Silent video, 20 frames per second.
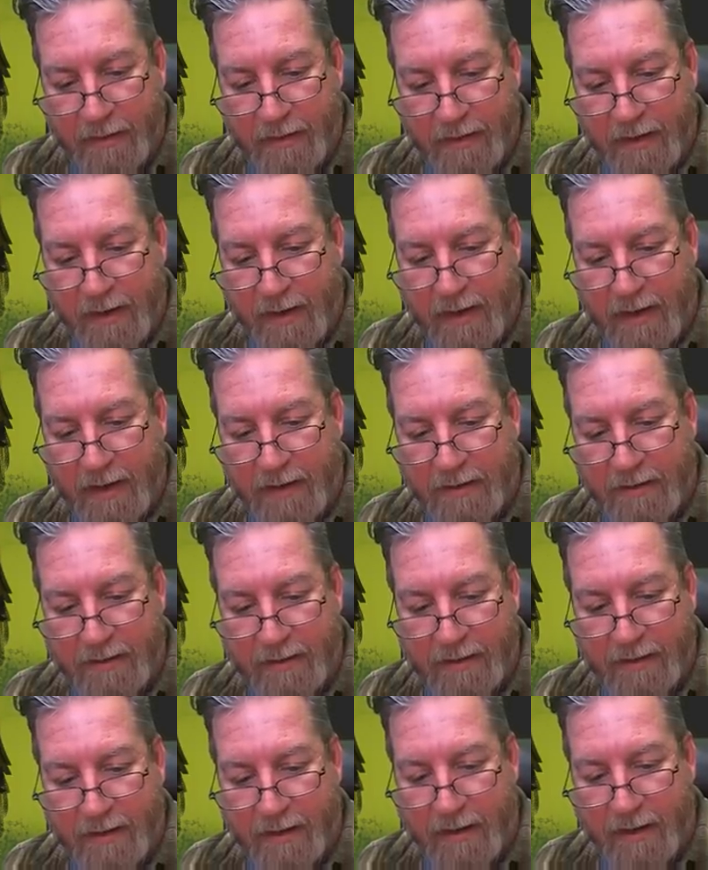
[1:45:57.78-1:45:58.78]
and
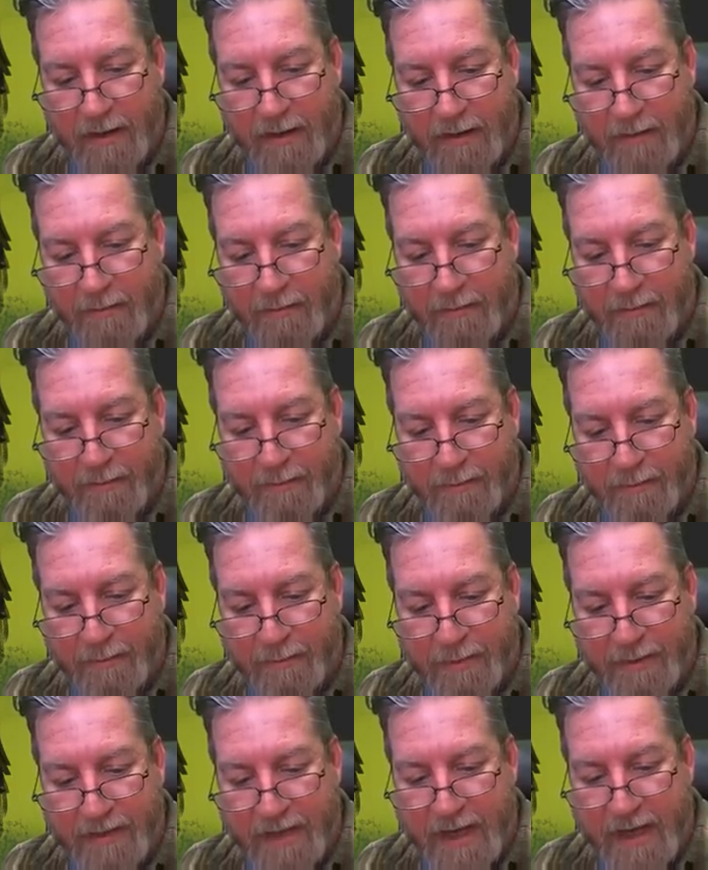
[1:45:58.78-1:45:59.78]
um,
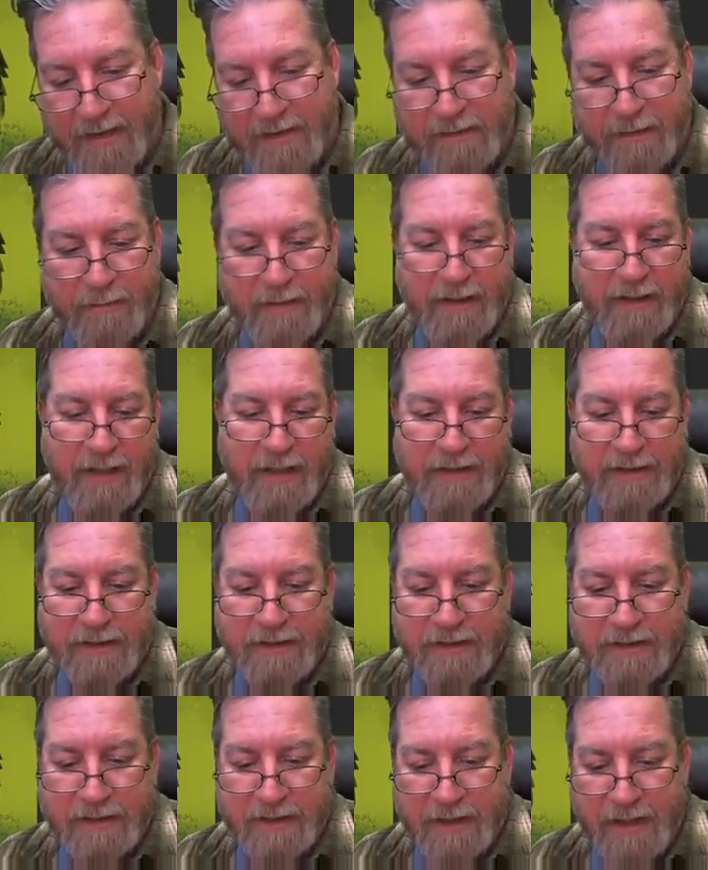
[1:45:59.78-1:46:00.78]
but that to me, that's
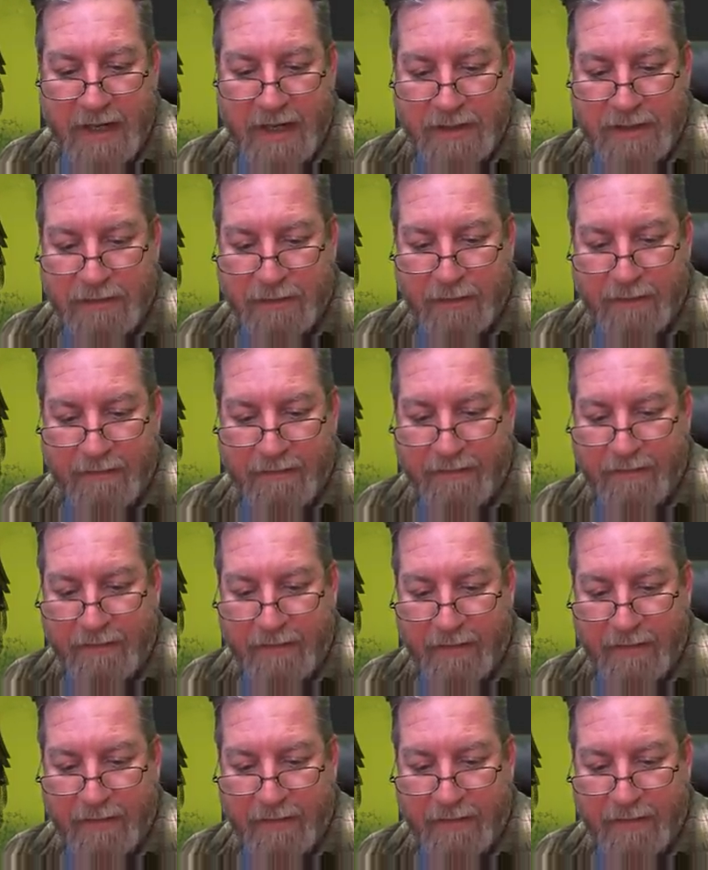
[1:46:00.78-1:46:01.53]
just the nature of